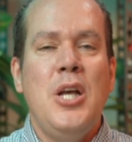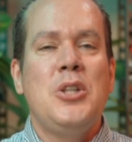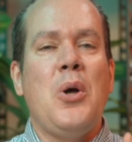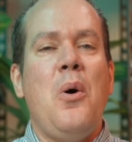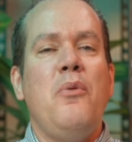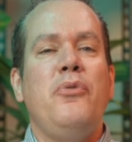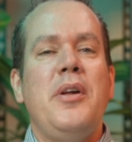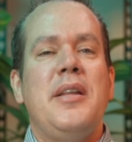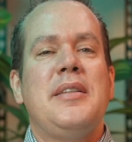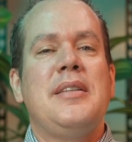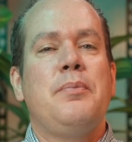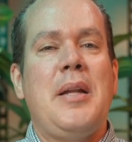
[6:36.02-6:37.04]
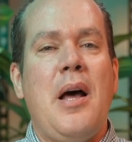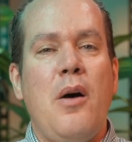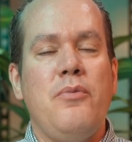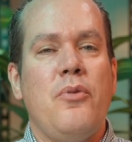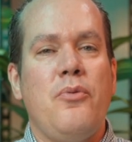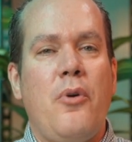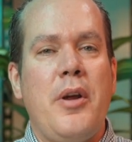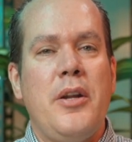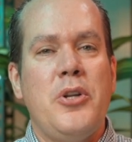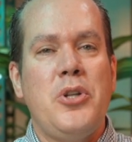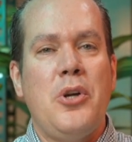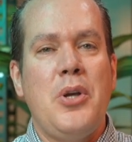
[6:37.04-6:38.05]
So hopefully this has been helpful for you
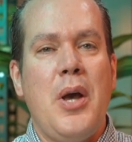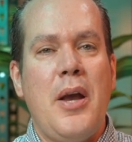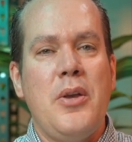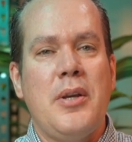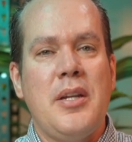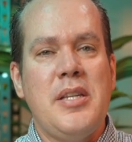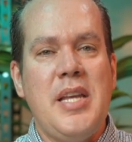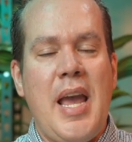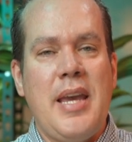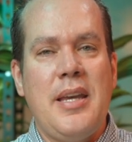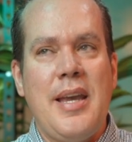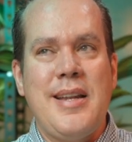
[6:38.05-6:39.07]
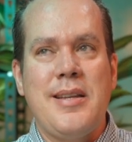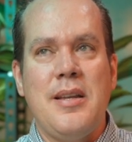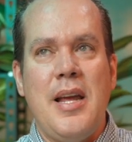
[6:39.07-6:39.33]
to show you how you can take and,